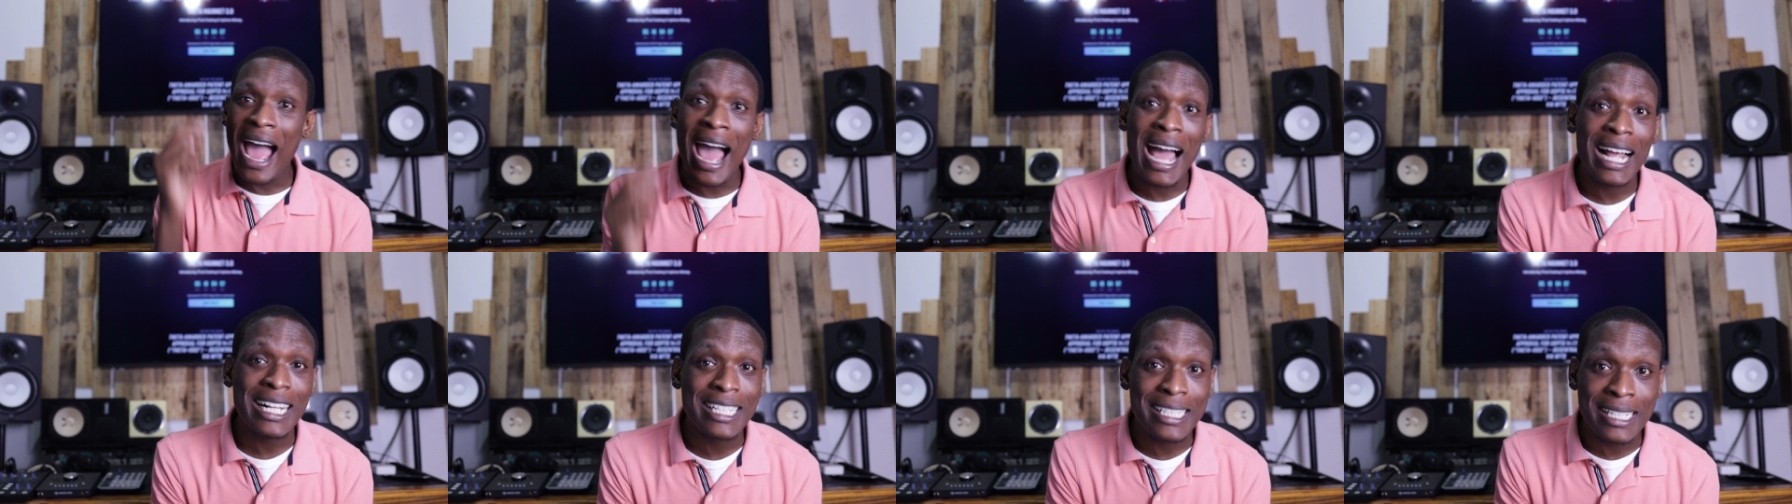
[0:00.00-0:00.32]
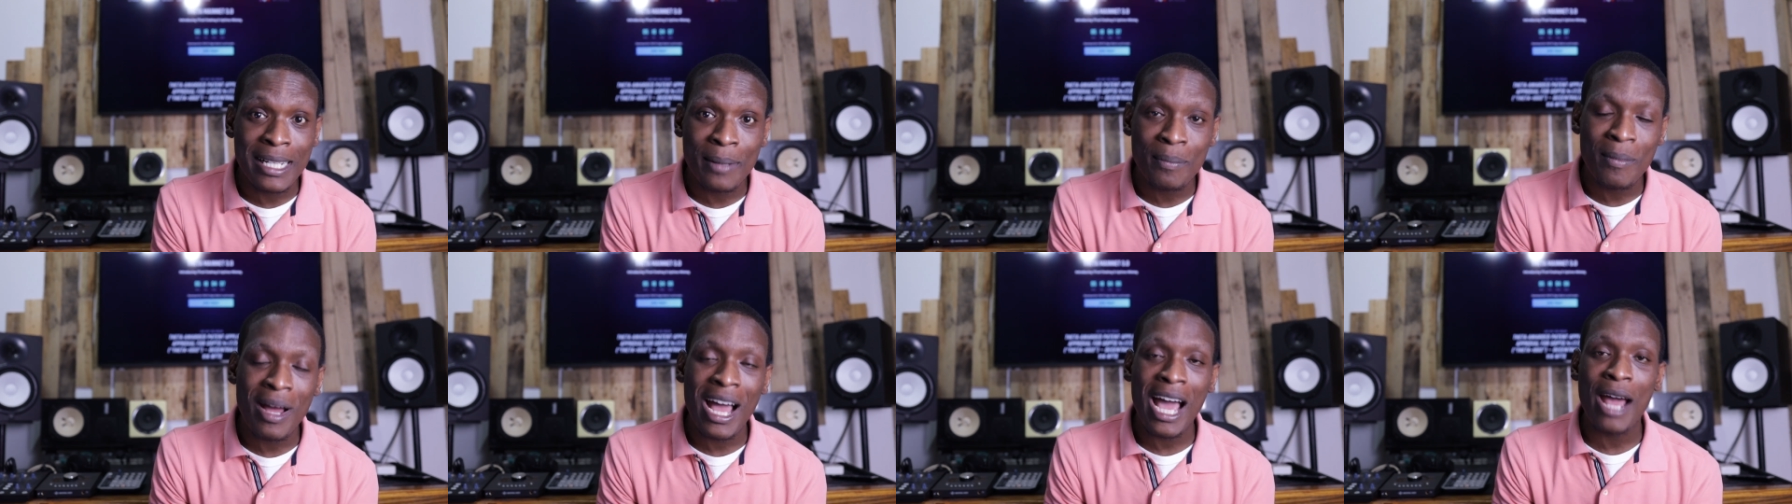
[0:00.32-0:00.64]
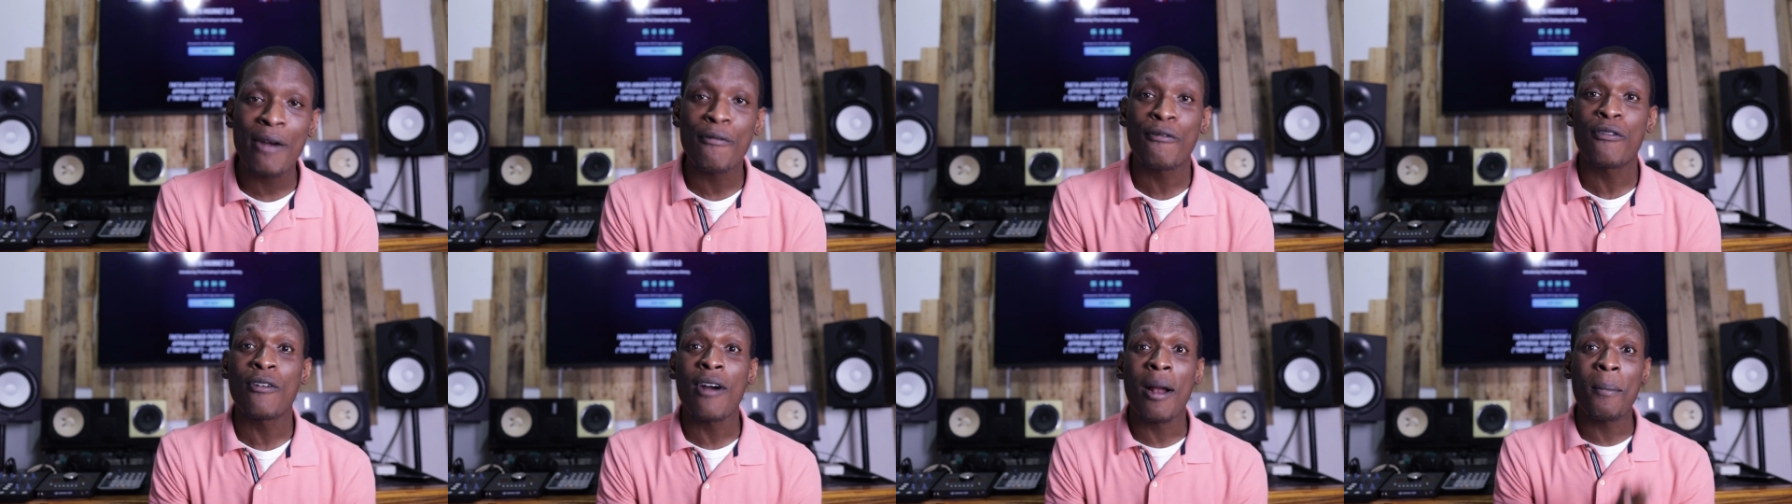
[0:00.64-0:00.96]

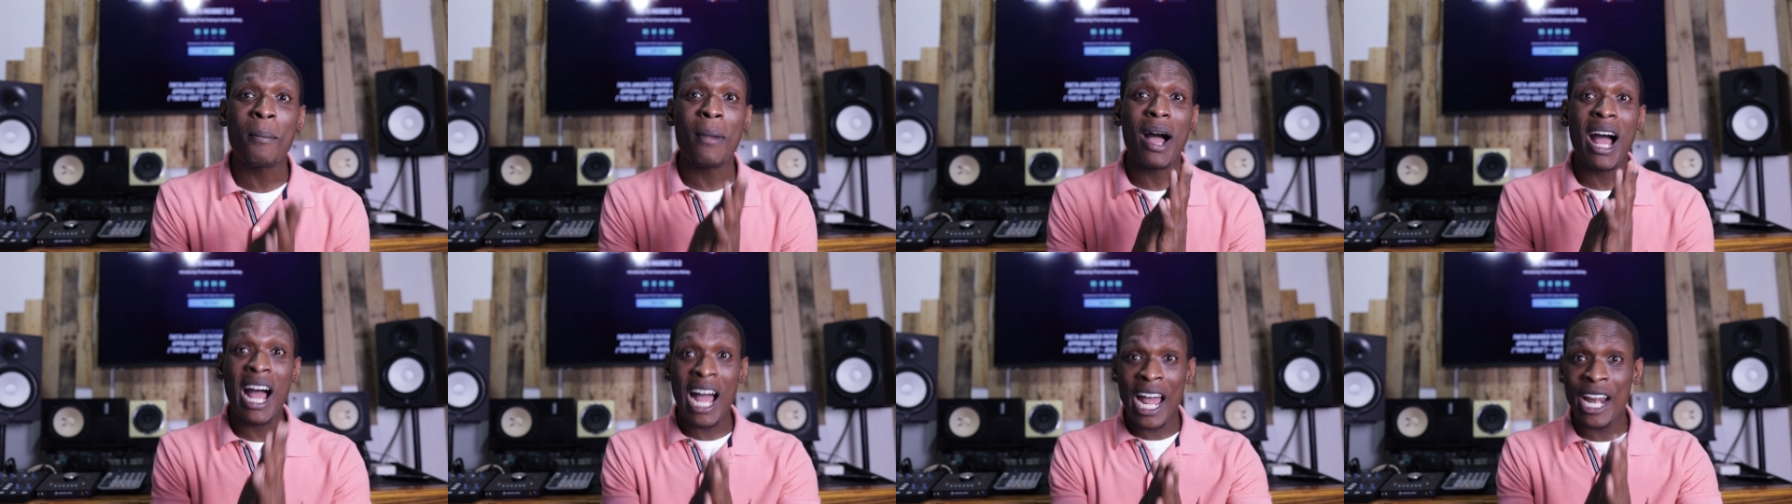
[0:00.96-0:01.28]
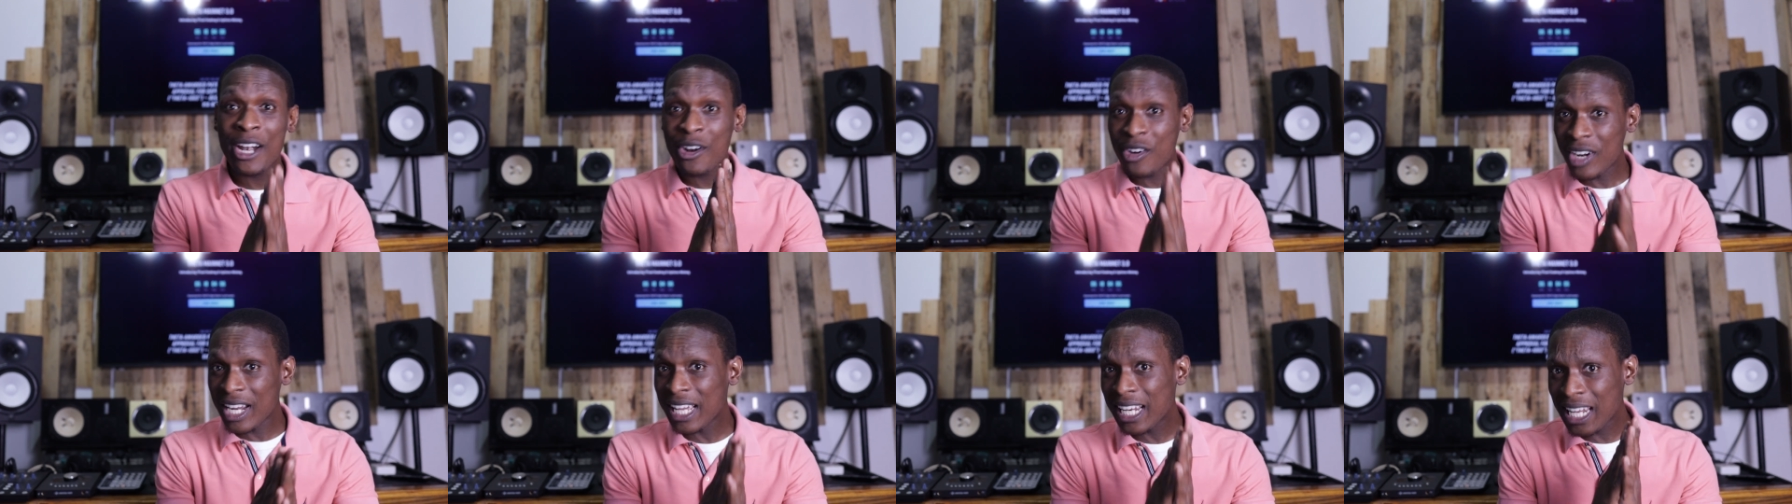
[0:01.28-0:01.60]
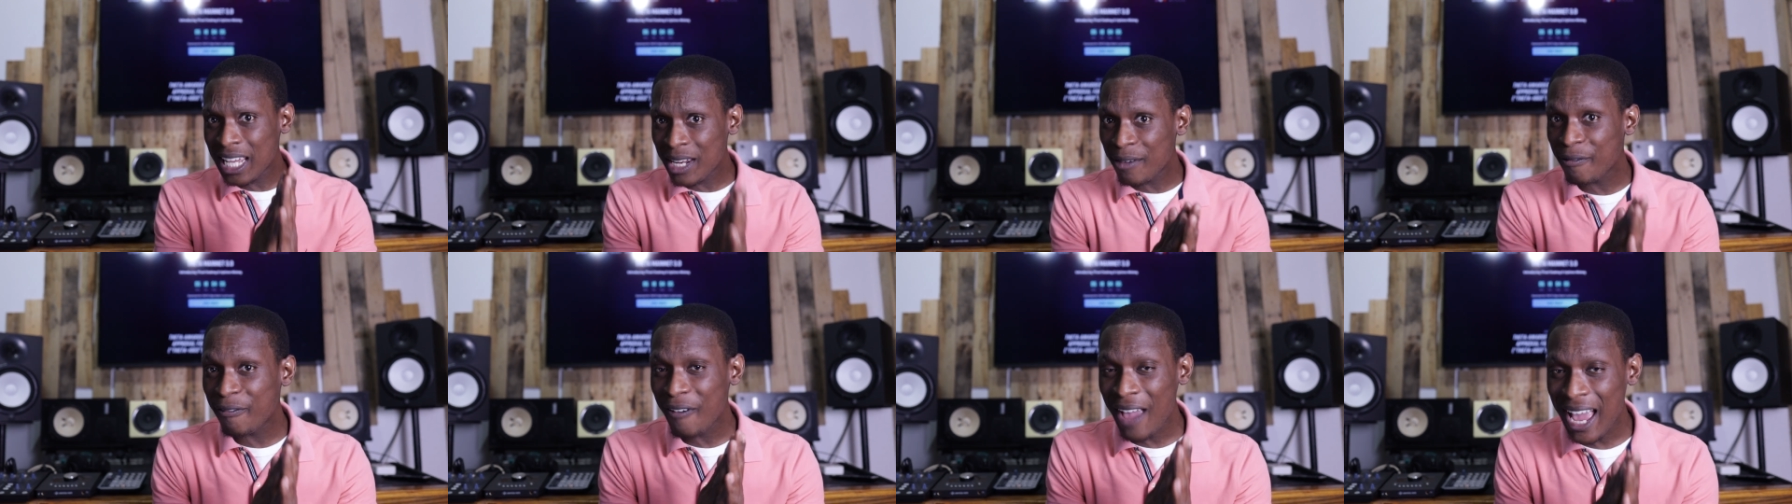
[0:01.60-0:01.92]
Actionman from
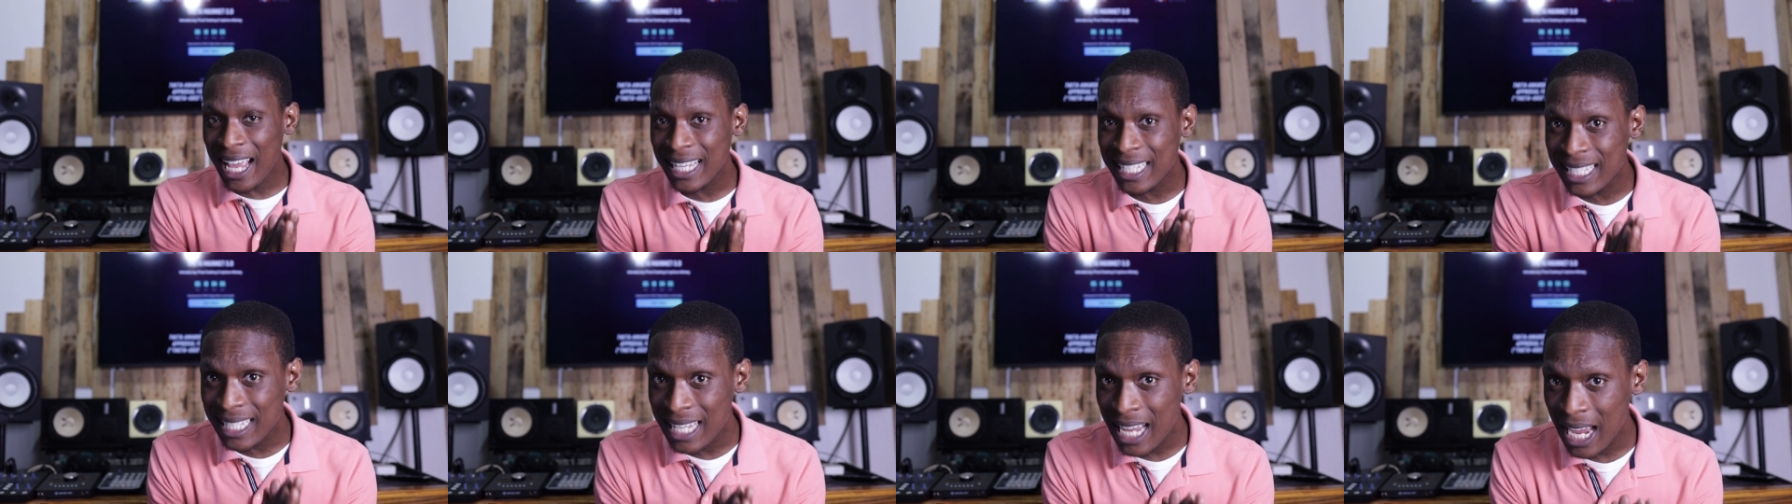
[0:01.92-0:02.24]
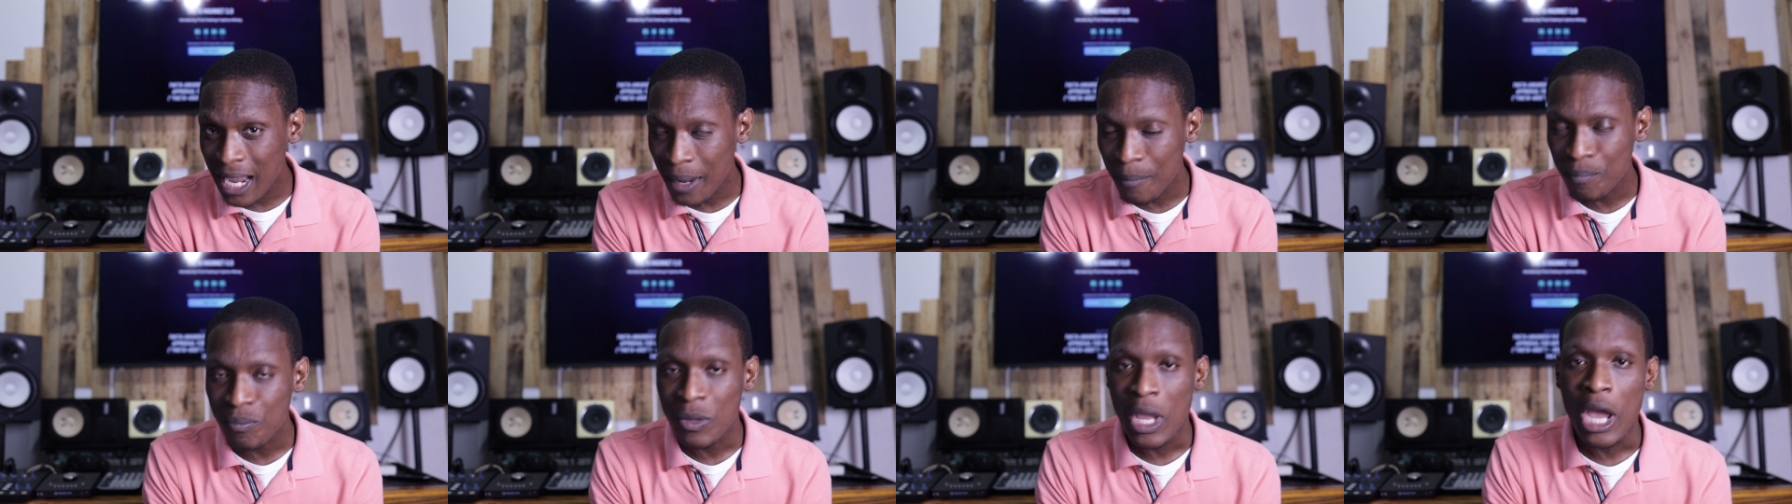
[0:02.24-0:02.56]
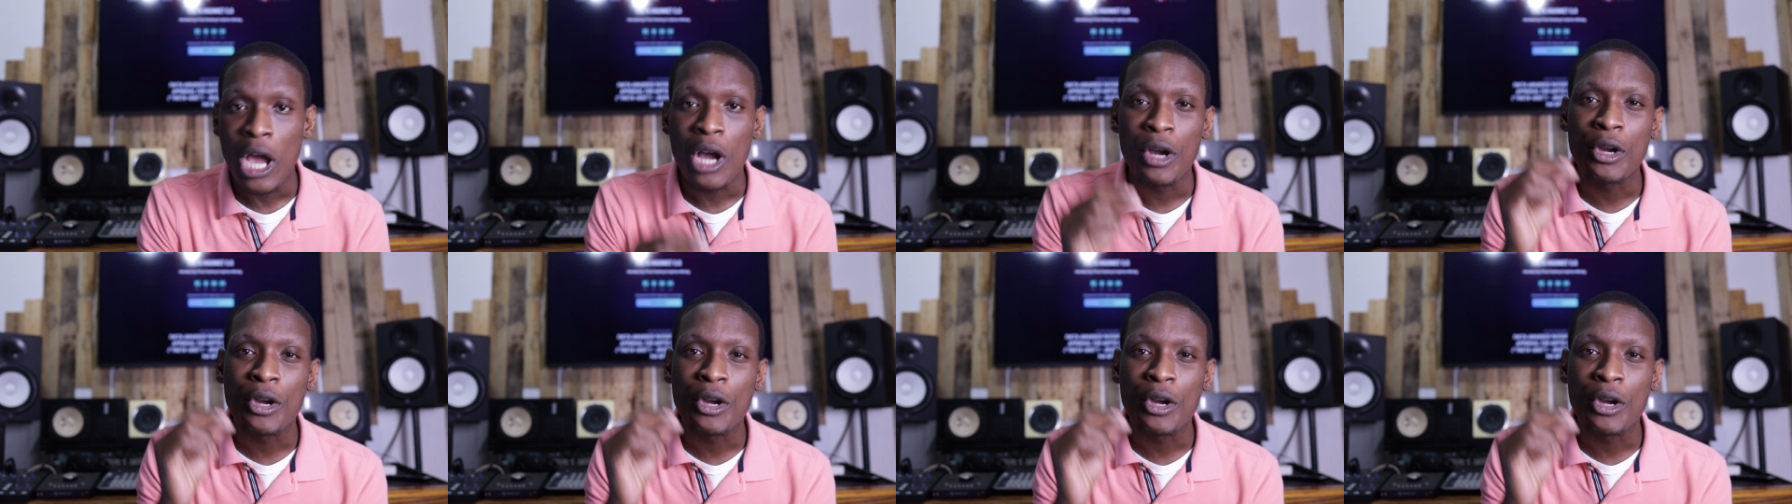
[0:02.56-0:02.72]
Unreel Investing.